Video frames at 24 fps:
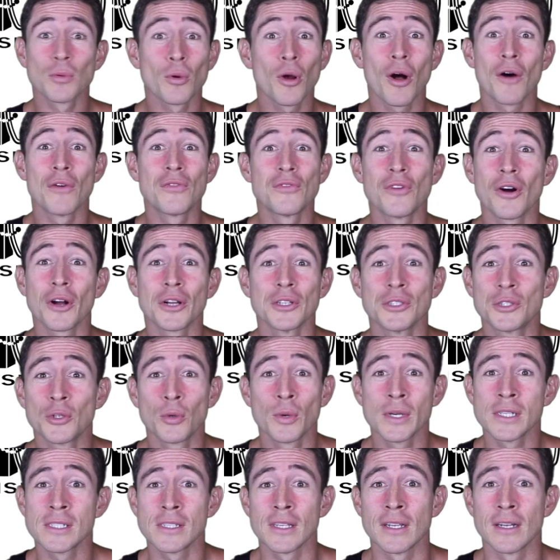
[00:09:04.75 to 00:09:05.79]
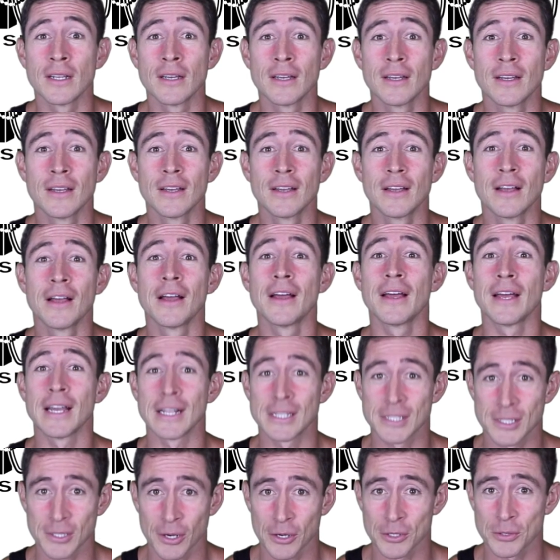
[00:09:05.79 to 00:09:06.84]
we're all fucking twisted,
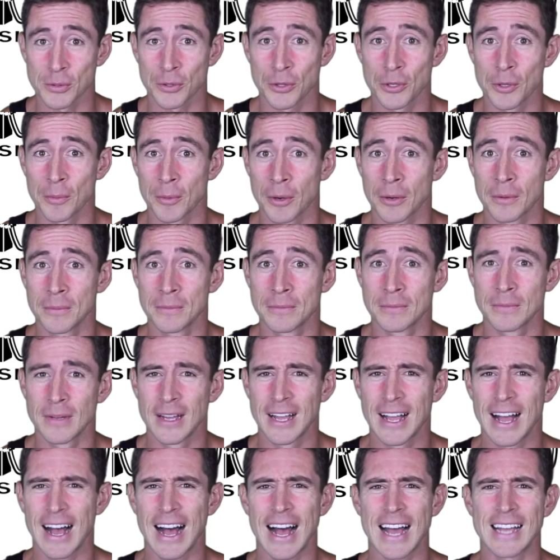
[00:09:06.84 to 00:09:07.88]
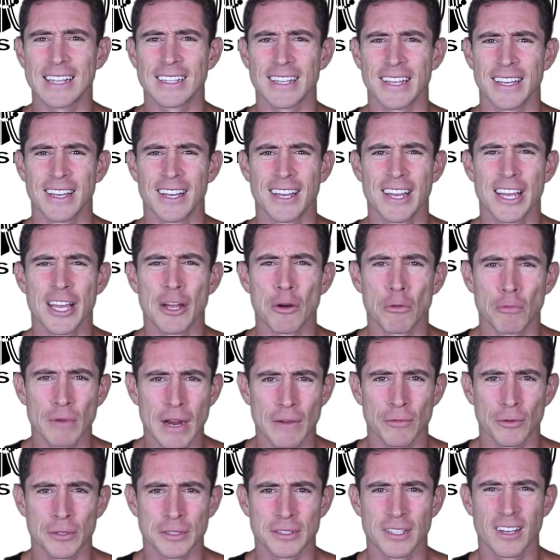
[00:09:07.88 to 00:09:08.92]
it starts with humor. Highly
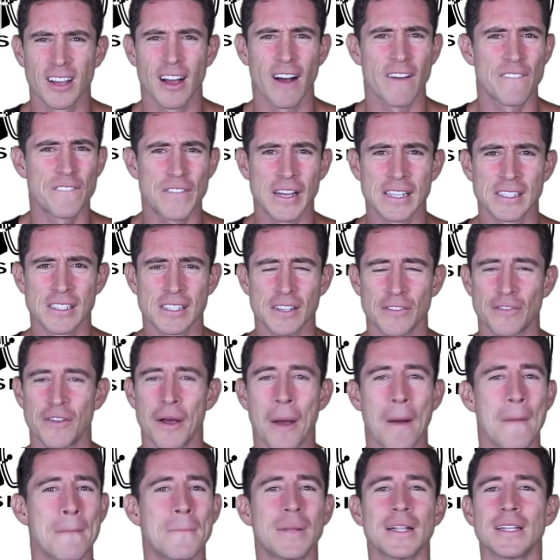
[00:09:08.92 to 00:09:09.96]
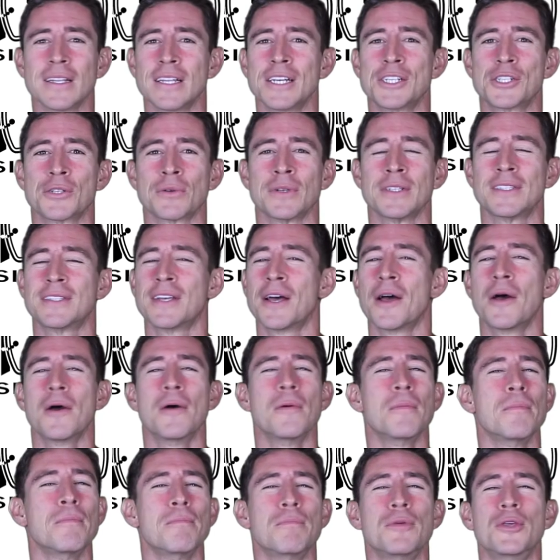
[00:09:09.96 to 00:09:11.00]
irreverent, offensive, belligerent,
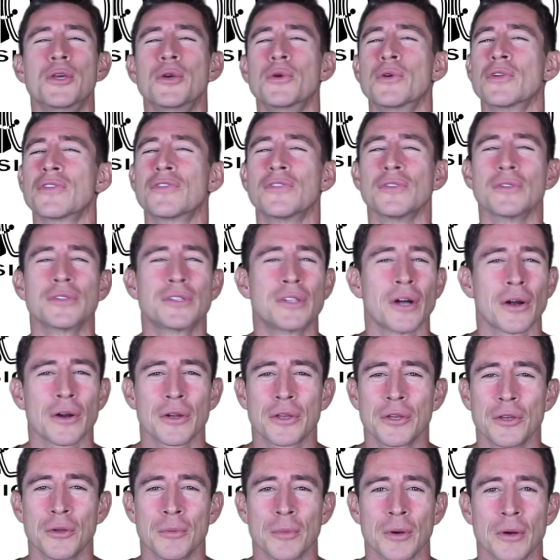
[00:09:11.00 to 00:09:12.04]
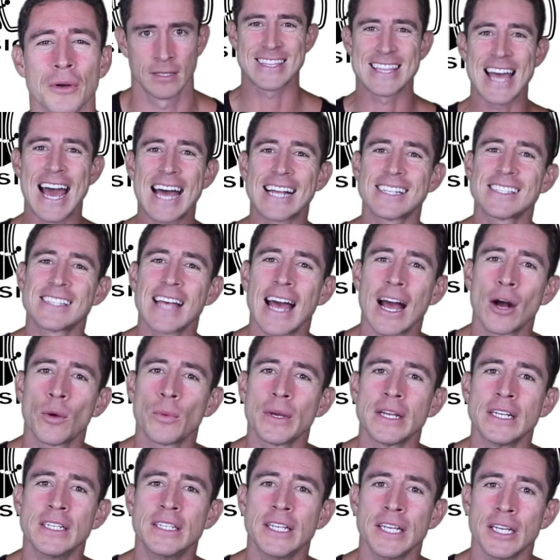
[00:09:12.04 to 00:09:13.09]
beautiful dark humor. That's how
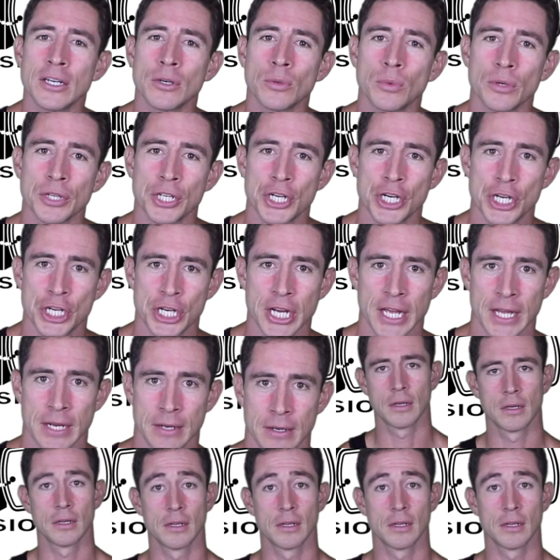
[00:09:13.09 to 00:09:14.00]
we deal with shit.